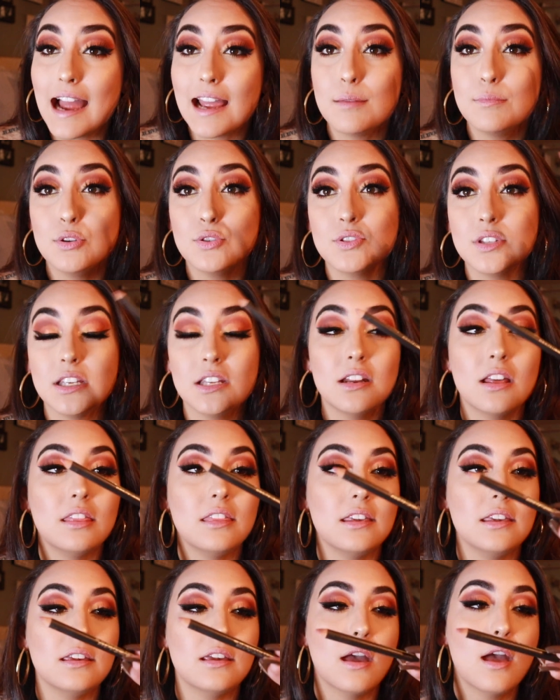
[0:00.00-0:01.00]
I am using
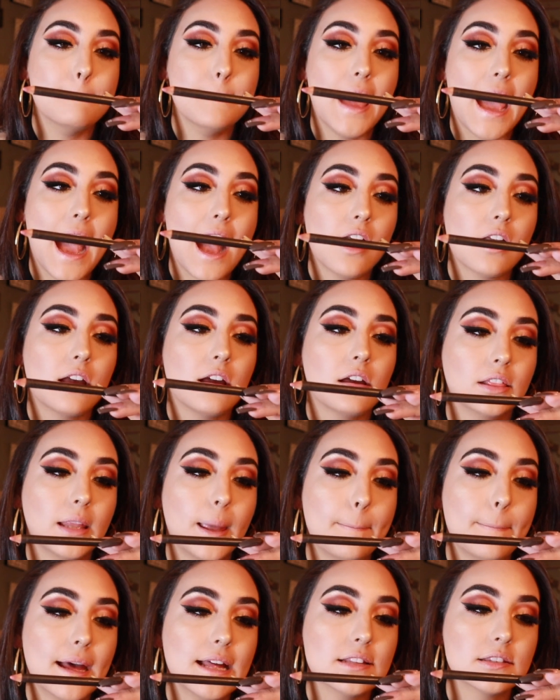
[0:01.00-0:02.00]
the MAC
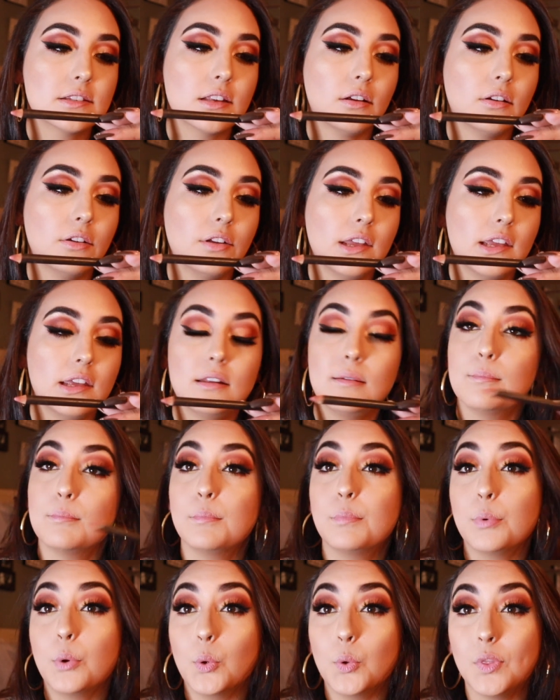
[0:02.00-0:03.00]
lip pencil
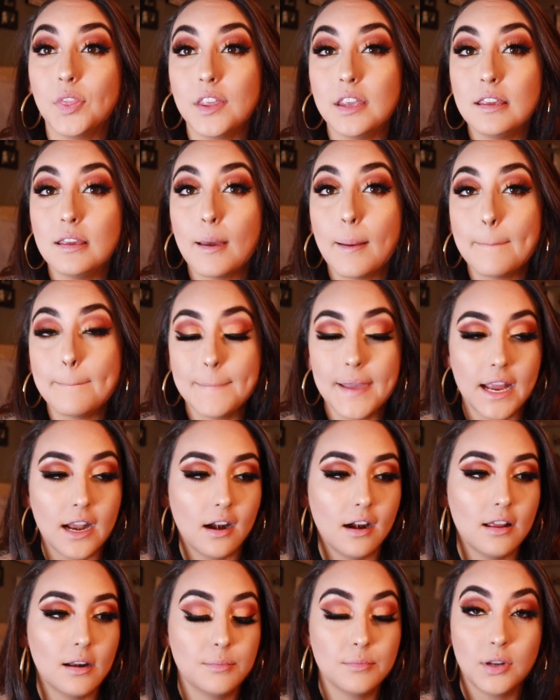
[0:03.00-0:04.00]
in Boldly
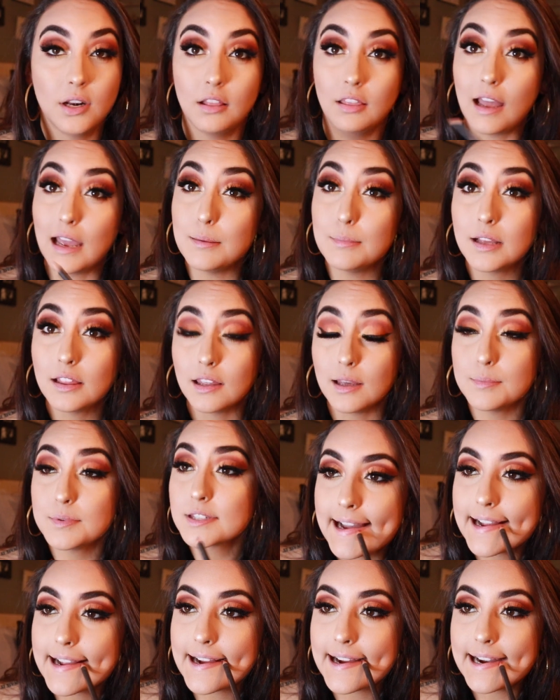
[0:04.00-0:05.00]
Bare, and I'm gonna line my lips.
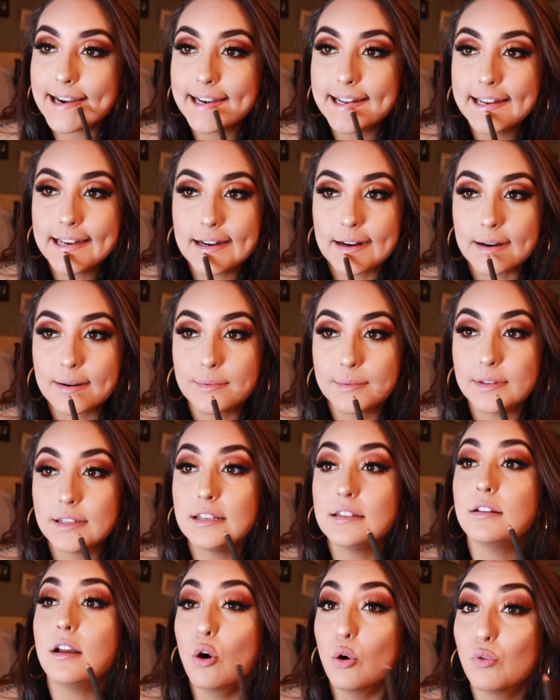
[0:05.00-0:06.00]
I kind of
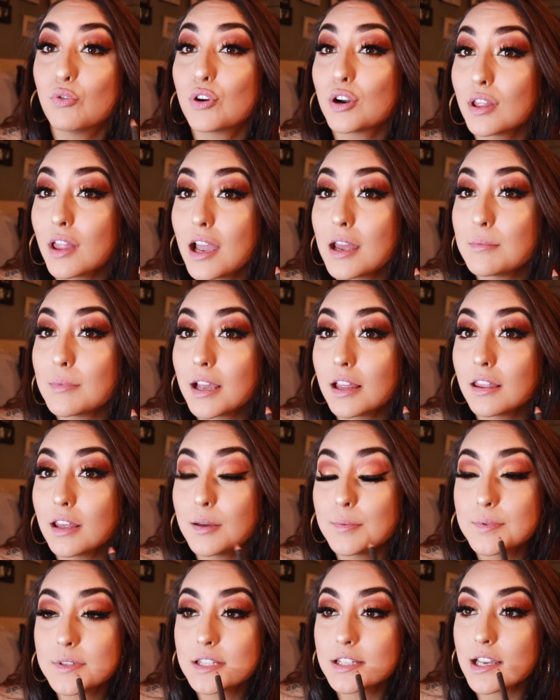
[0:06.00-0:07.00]
normally overline my
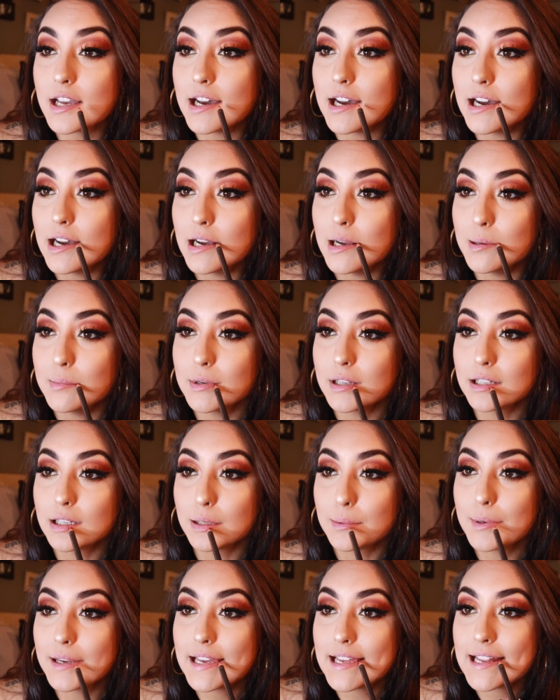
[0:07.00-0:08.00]
lips a
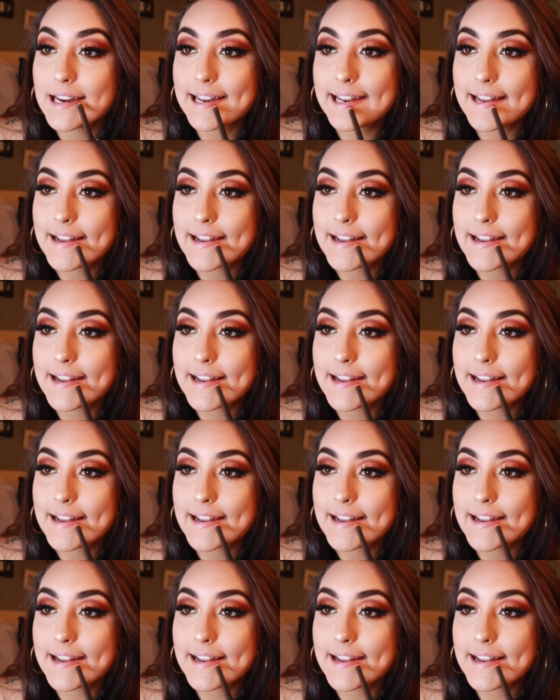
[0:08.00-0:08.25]
little bit.